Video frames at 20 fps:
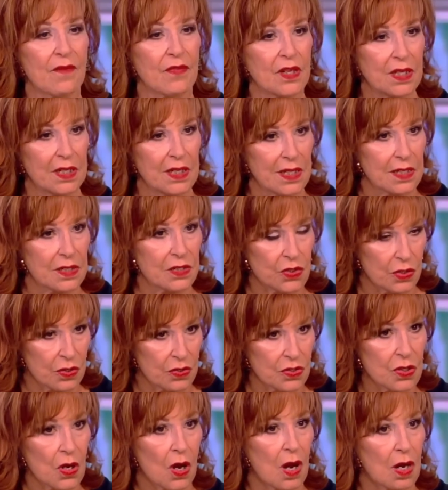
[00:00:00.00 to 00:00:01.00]
having an
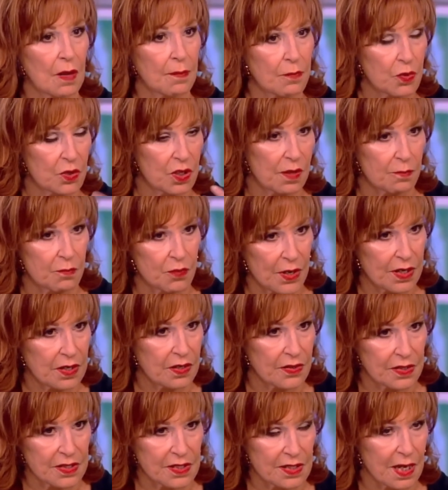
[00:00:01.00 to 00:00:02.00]
easier time putting bread
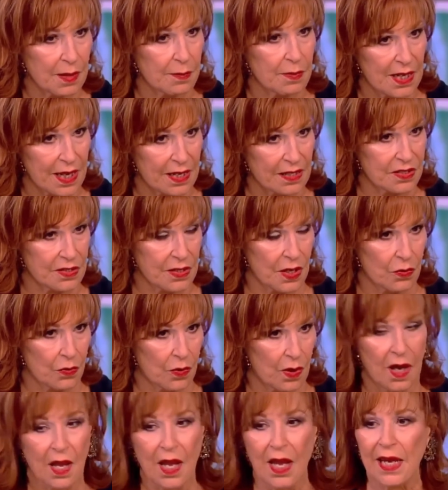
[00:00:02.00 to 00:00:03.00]
on the table,
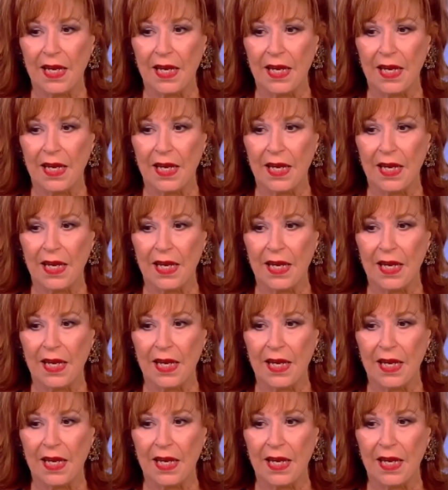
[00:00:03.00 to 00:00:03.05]
etc.